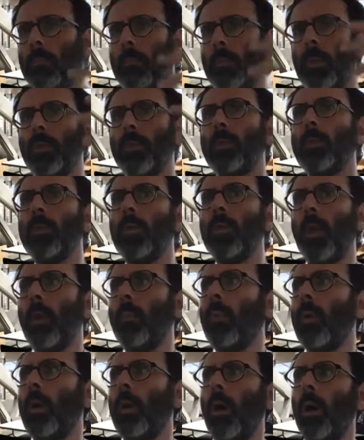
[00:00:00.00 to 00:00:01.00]
a
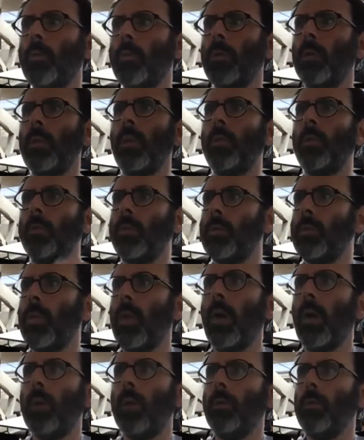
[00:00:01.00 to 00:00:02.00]
stable object
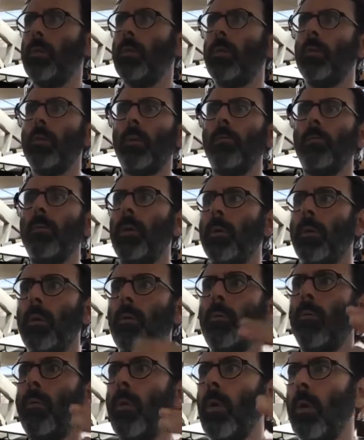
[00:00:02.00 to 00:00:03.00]
outside, you know, the
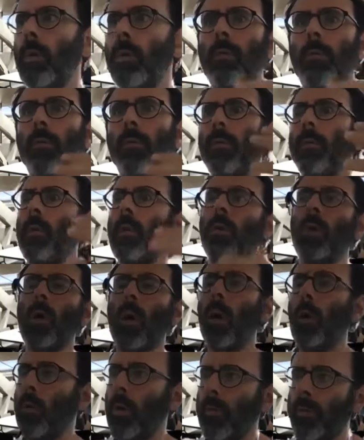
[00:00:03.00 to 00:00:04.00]
world is,
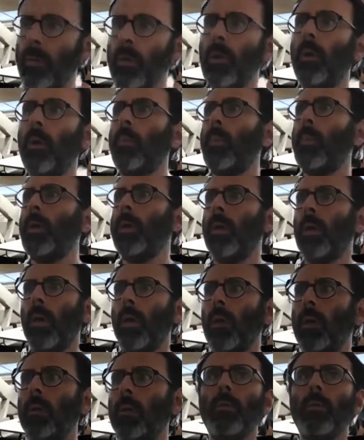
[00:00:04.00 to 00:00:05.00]
however
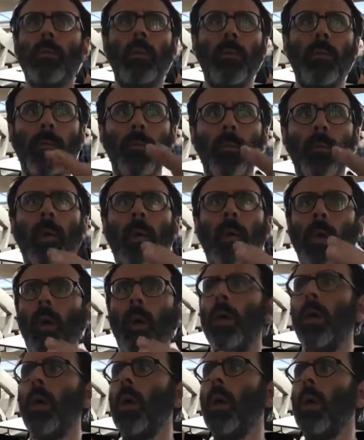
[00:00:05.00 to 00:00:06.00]
complicated, is something we
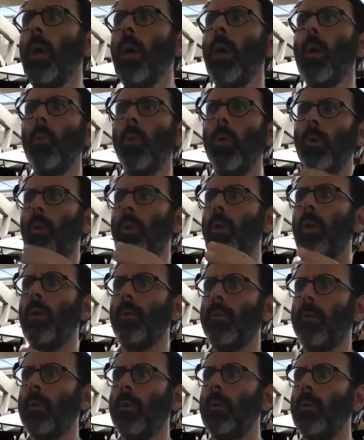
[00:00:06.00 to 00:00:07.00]
can more or
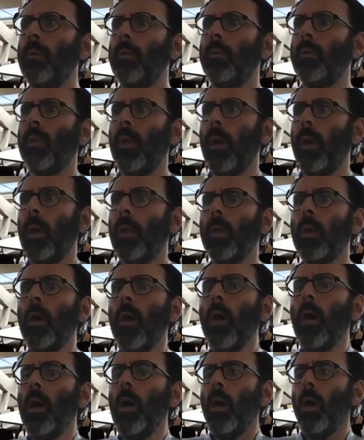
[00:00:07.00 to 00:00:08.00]
less understand.
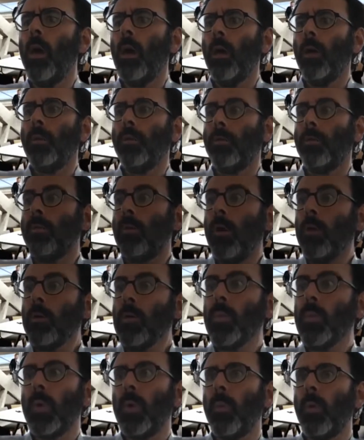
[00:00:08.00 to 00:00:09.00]
To those
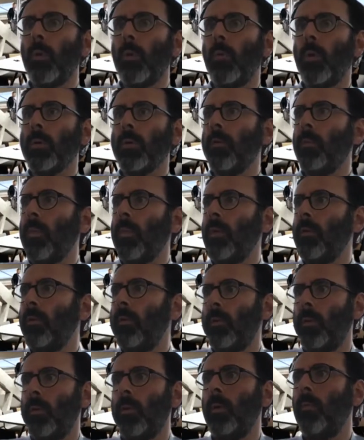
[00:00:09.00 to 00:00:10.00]
people was a
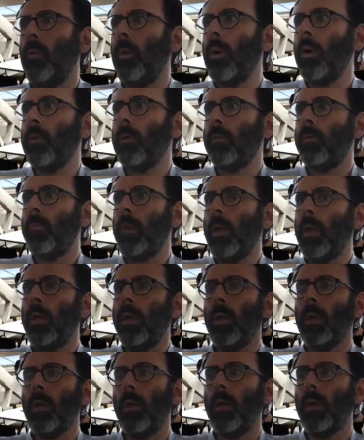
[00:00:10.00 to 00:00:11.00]
mystery, was
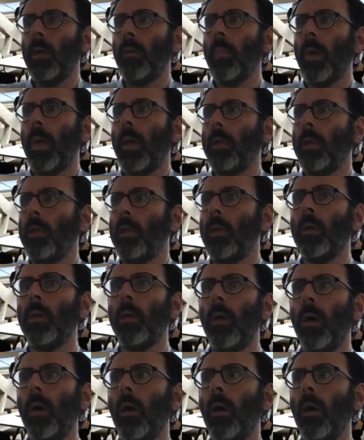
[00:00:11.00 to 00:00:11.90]
really enigmatic.